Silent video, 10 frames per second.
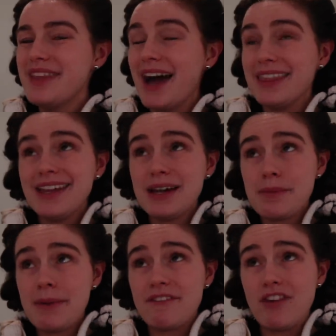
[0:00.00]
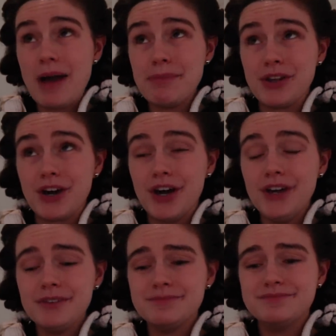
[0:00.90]
I think it could be a vibe, you
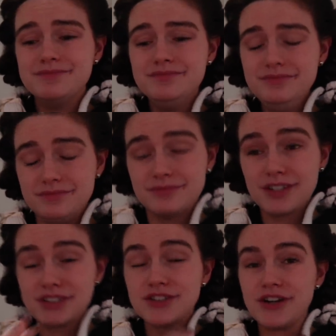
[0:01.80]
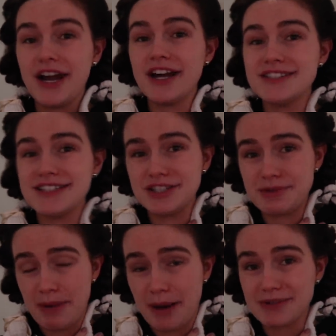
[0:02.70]
know. Sorry, I just
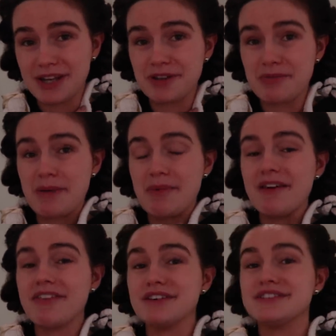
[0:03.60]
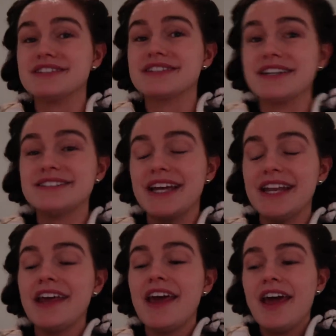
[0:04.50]
literally burped under my breath. That was
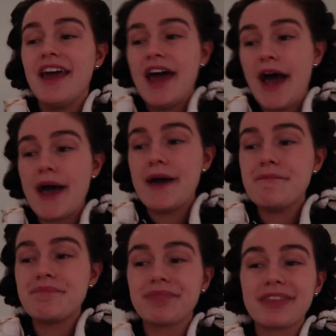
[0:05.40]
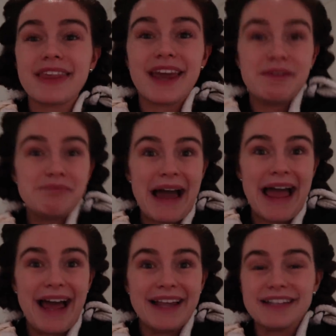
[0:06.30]
disgusting. Um, my
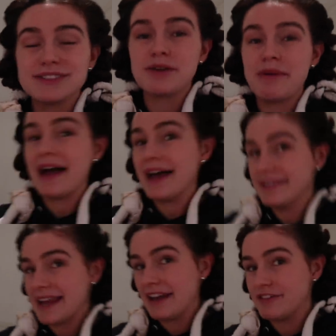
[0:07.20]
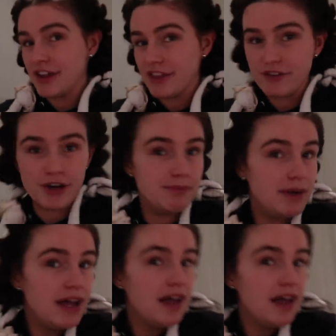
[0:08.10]
hair. Let's talk about it. Elephant in the room.